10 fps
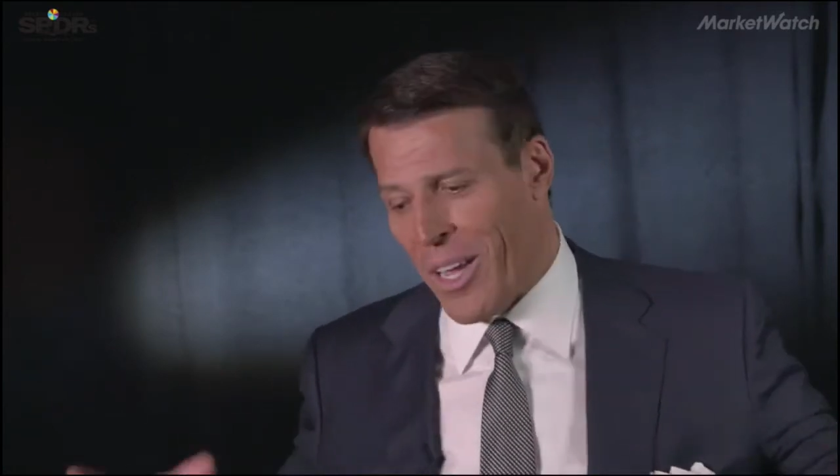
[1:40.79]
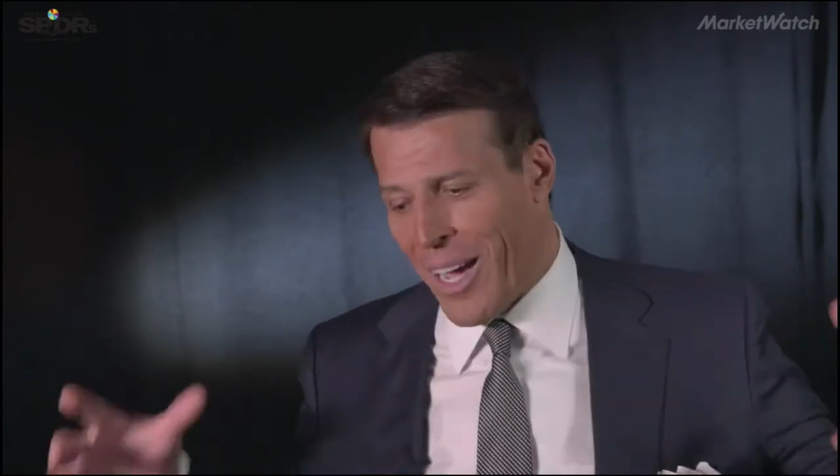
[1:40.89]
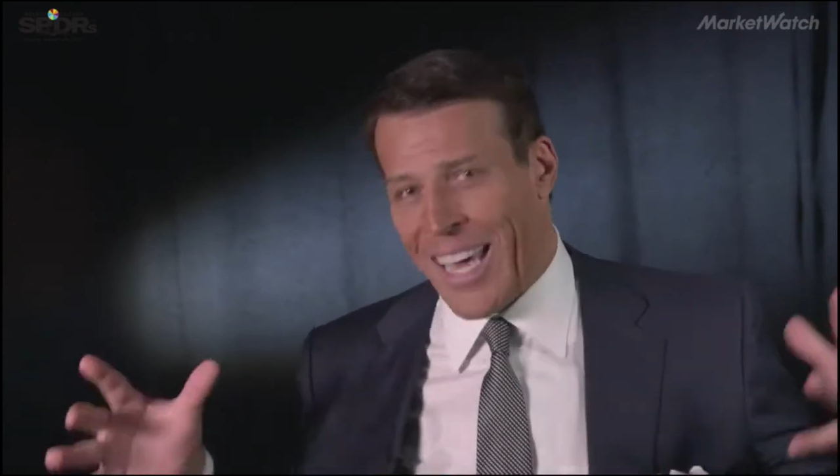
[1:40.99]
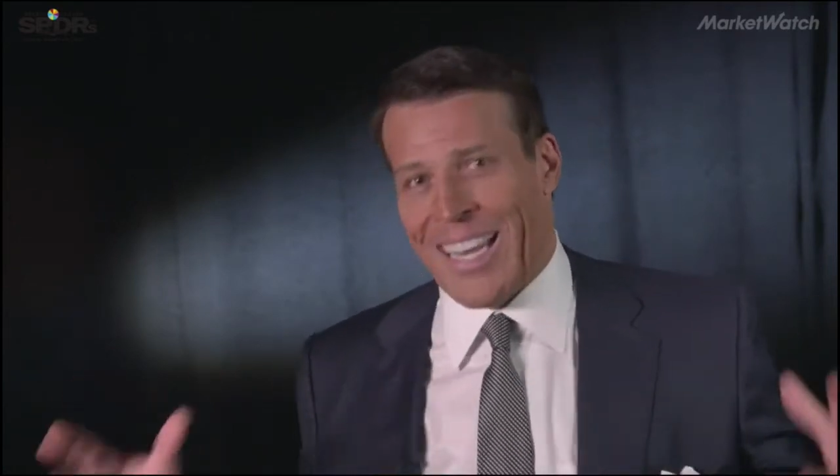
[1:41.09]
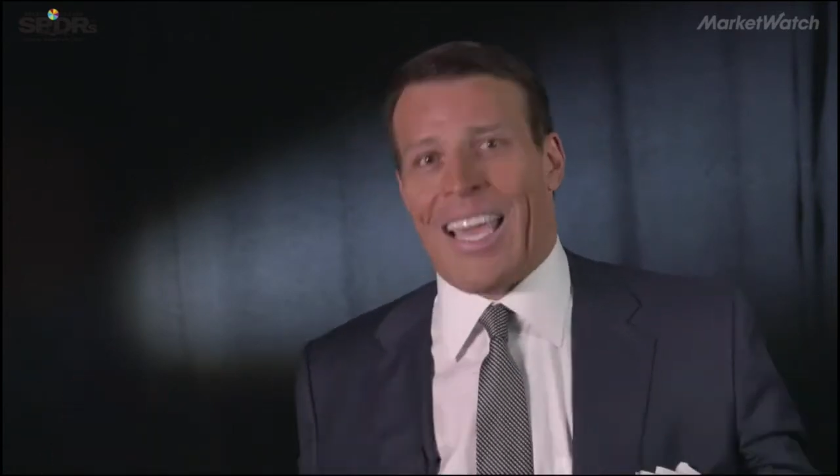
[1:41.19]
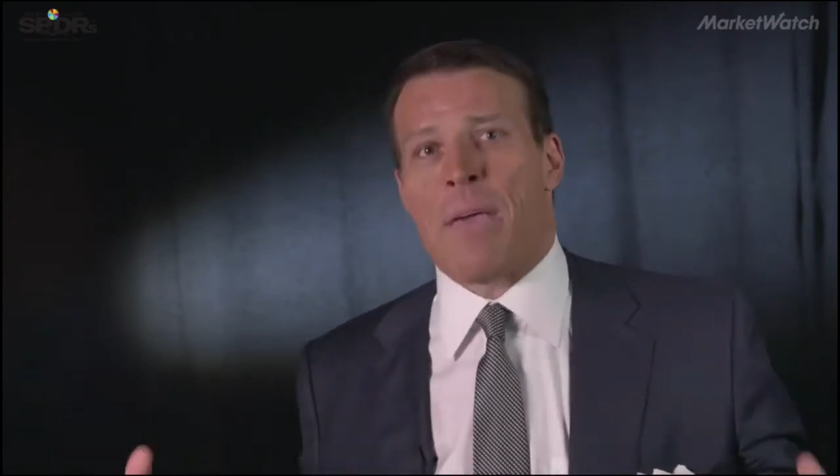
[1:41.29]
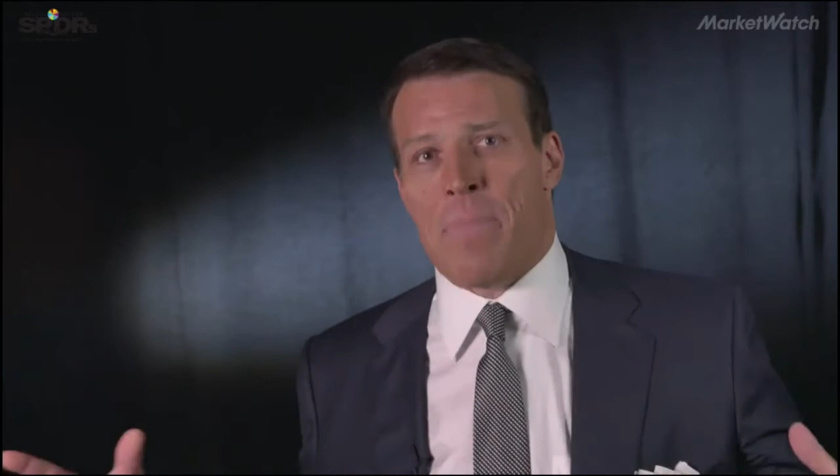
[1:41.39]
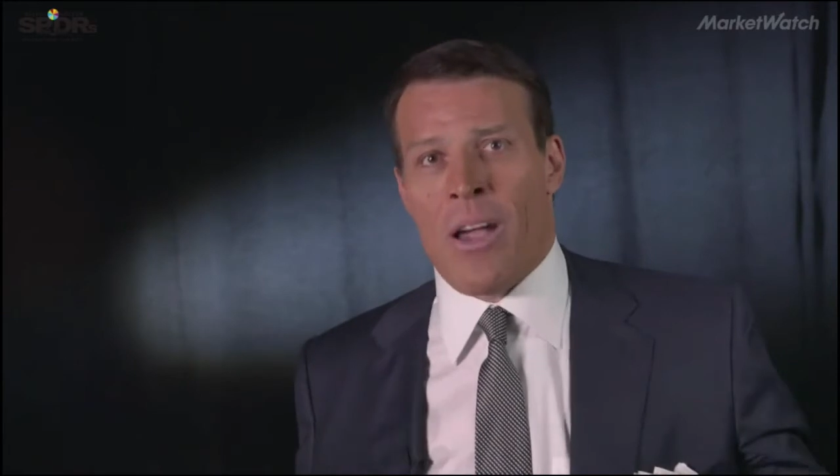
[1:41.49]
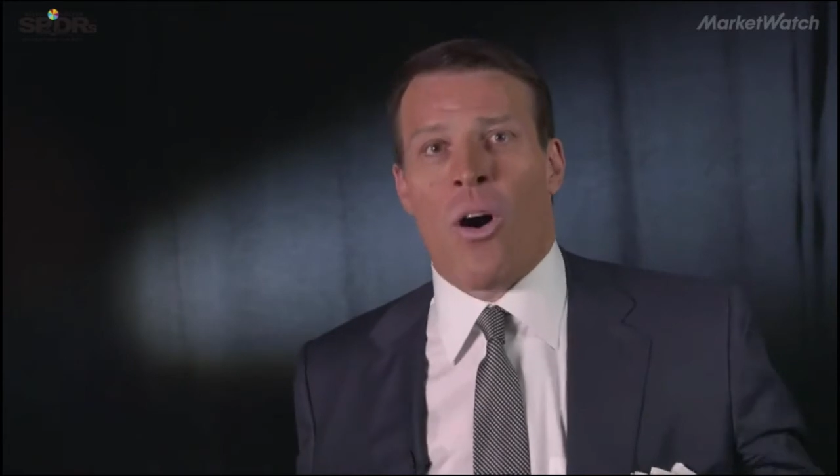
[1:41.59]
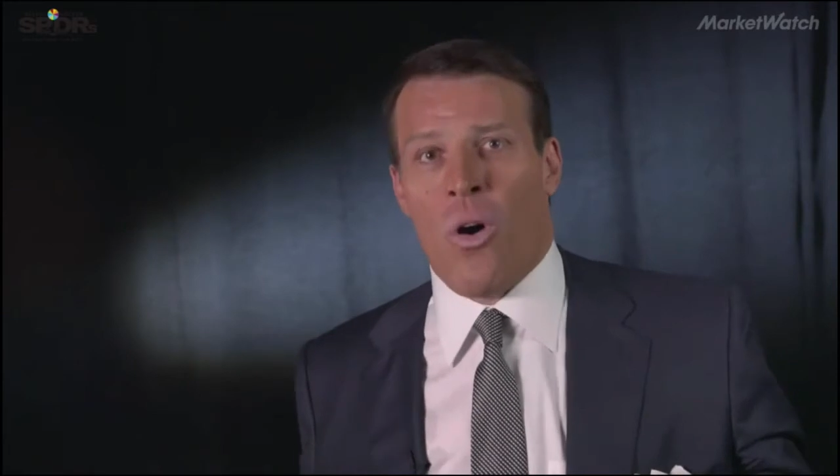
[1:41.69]
you're getting a
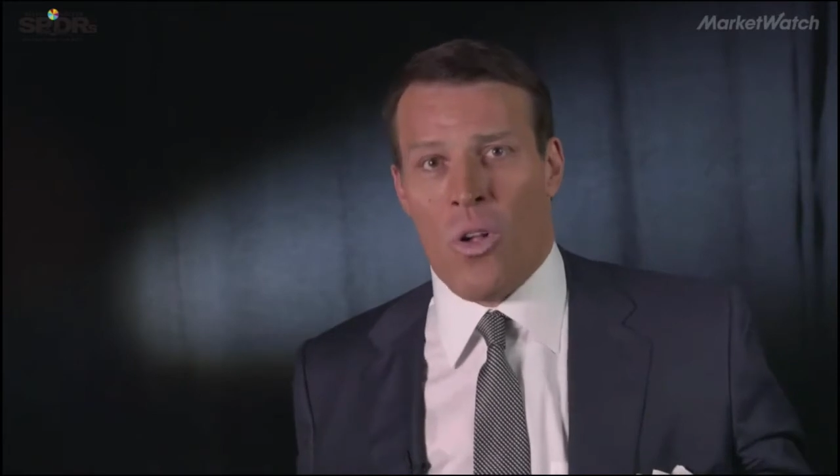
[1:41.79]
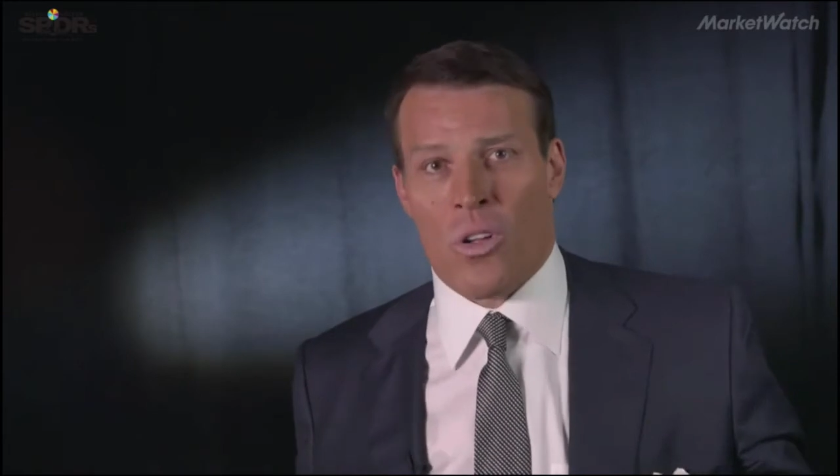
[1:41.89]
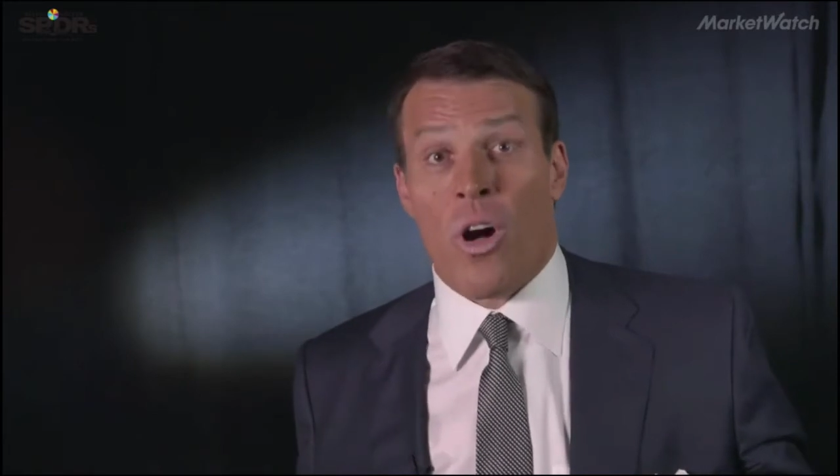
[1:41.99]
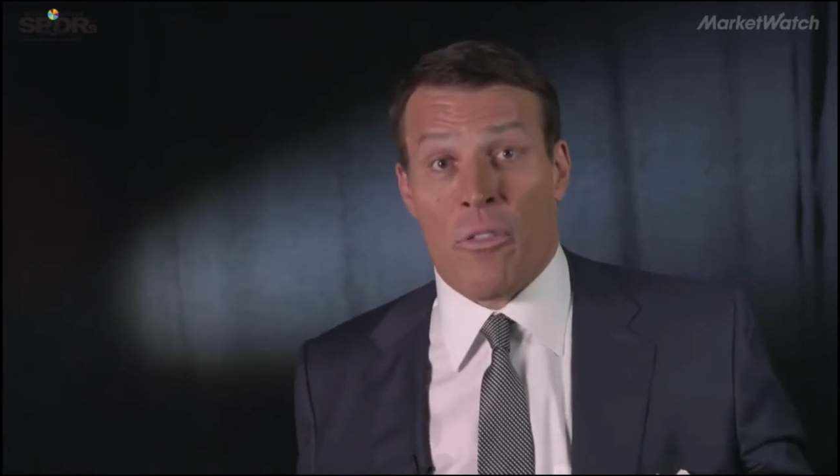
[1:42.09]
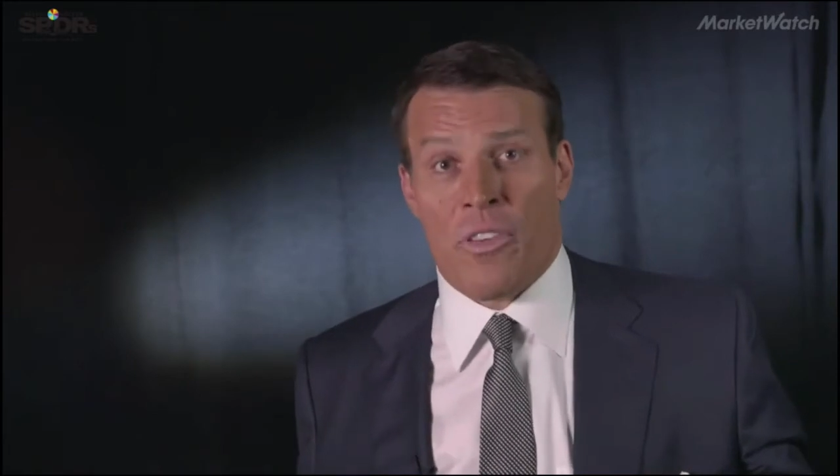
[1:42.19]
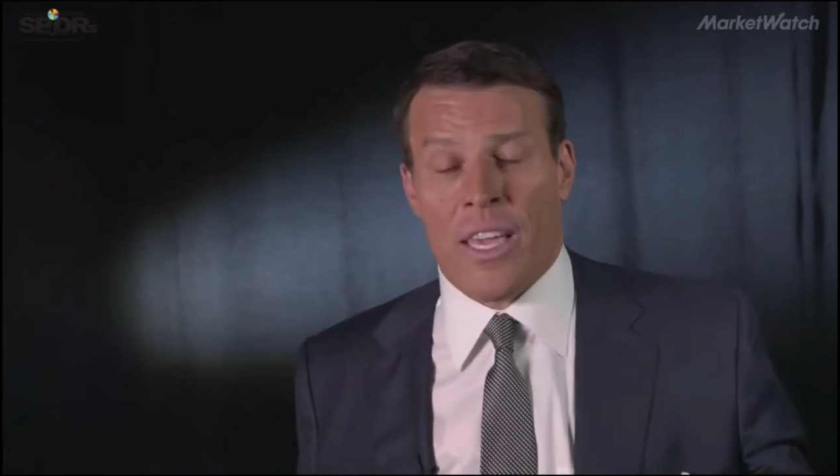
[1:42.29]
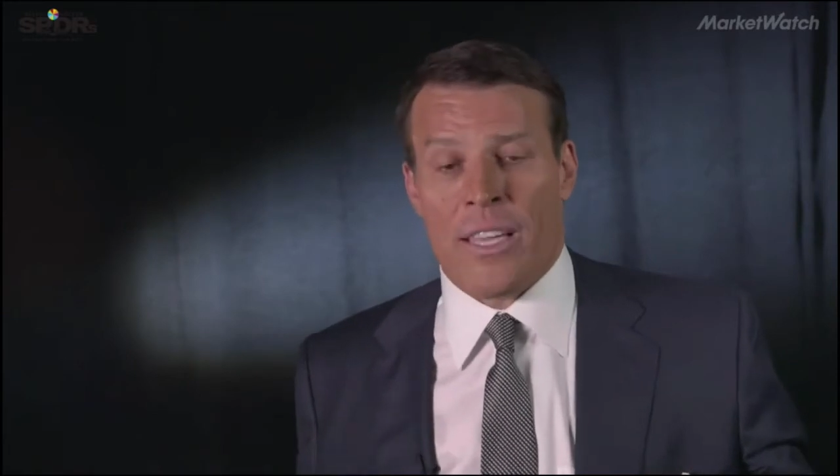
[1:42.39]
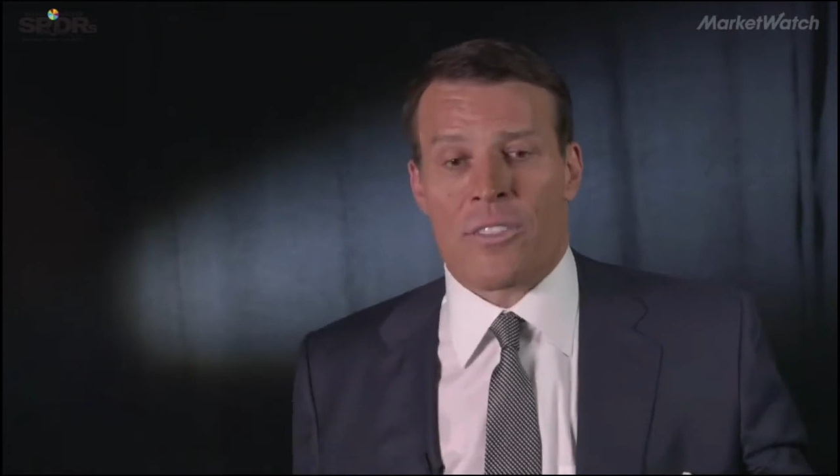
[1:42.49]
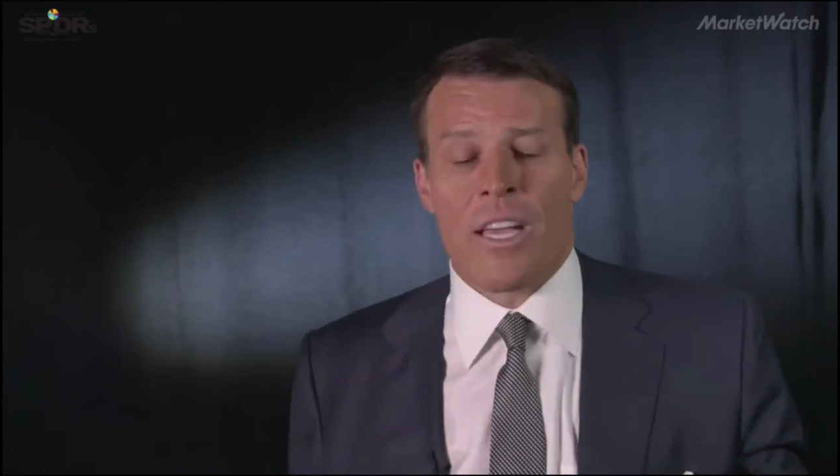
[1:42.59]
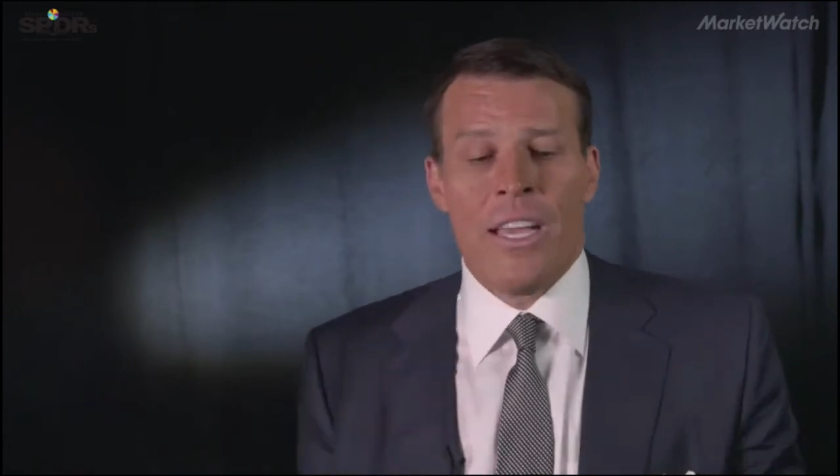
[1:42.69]
gaping hole called
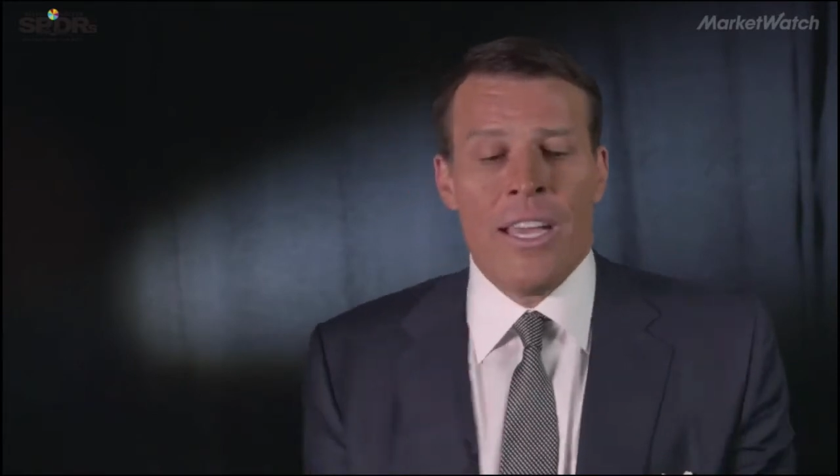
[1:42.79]
fees.